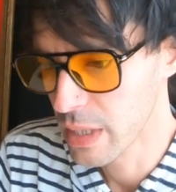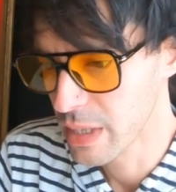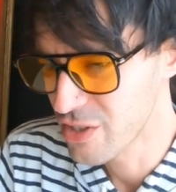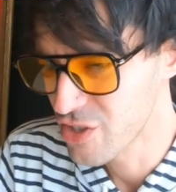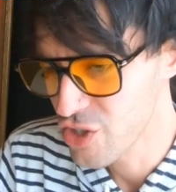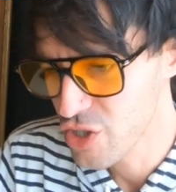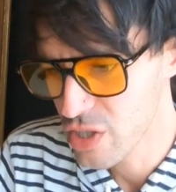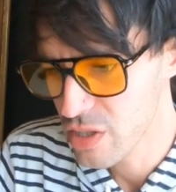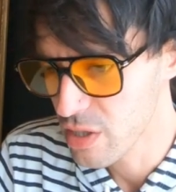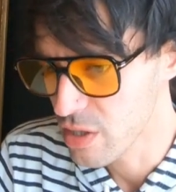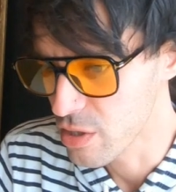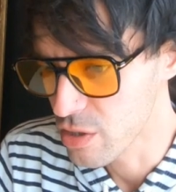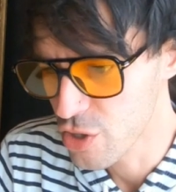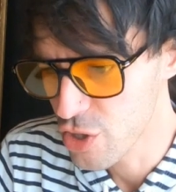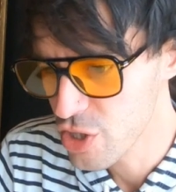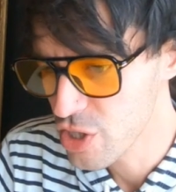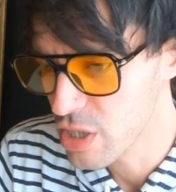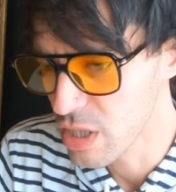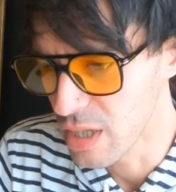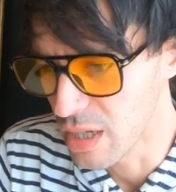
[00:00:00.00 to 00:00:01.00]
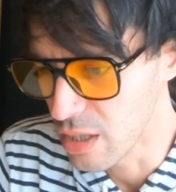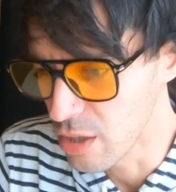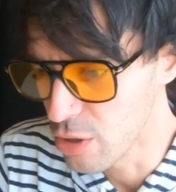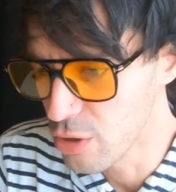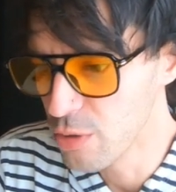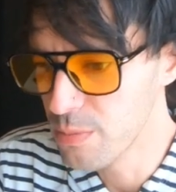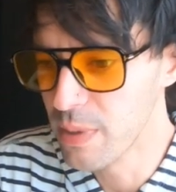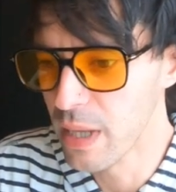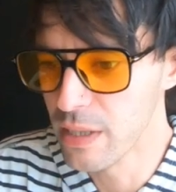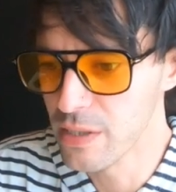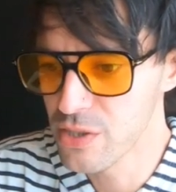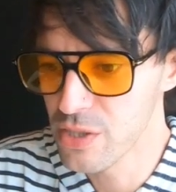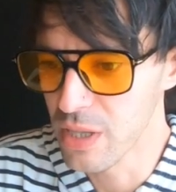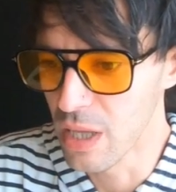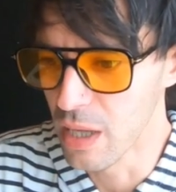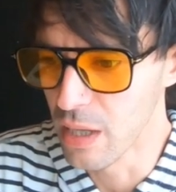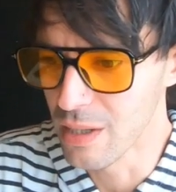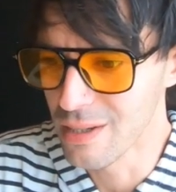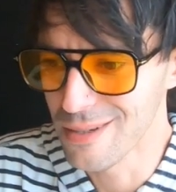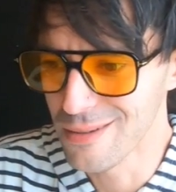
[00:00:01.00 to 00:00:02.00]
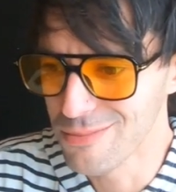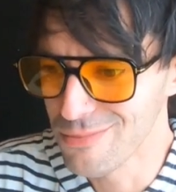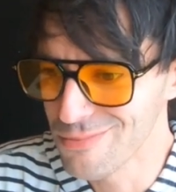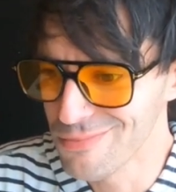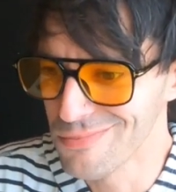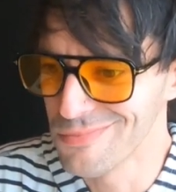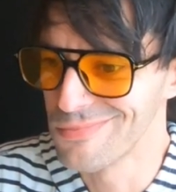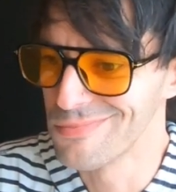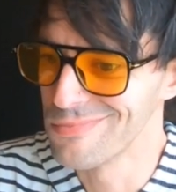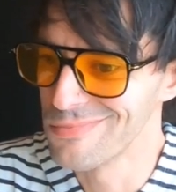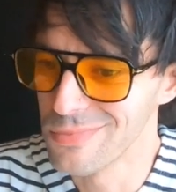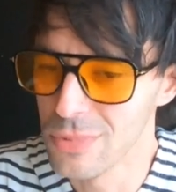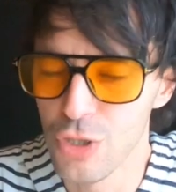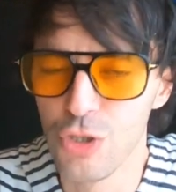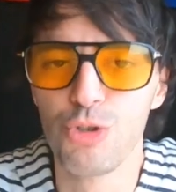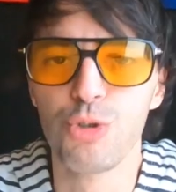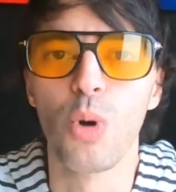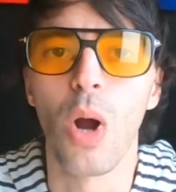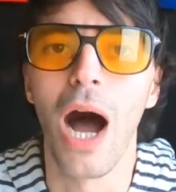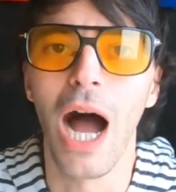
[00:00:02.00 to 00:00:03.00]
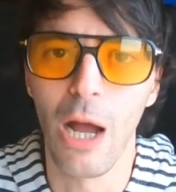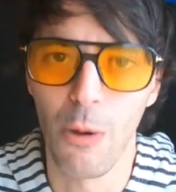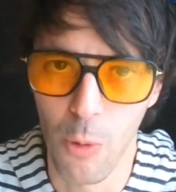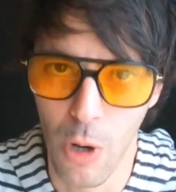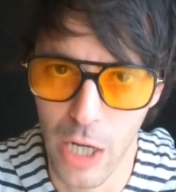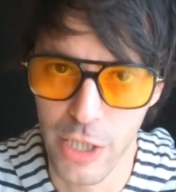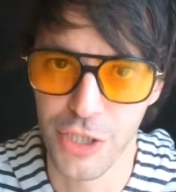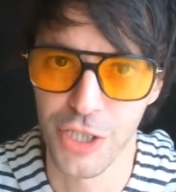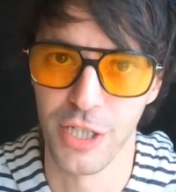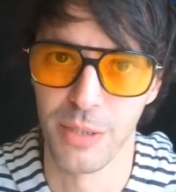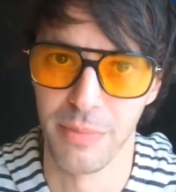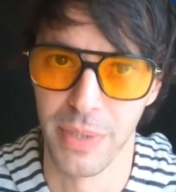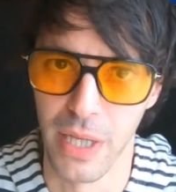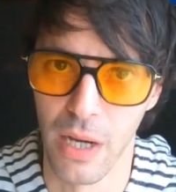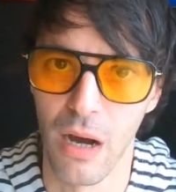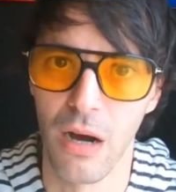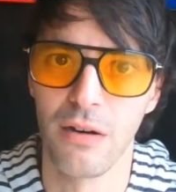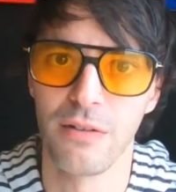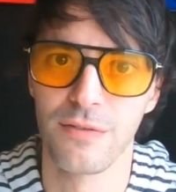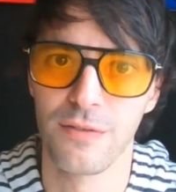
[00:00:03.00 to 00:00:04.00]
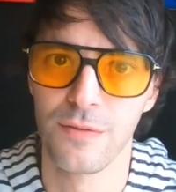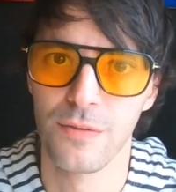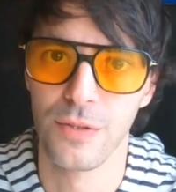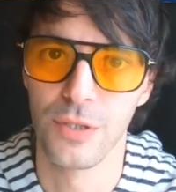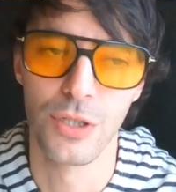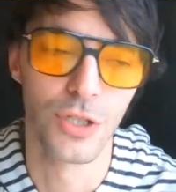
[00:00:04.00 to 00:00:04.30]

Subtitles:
Just a lube that's like try washing me off.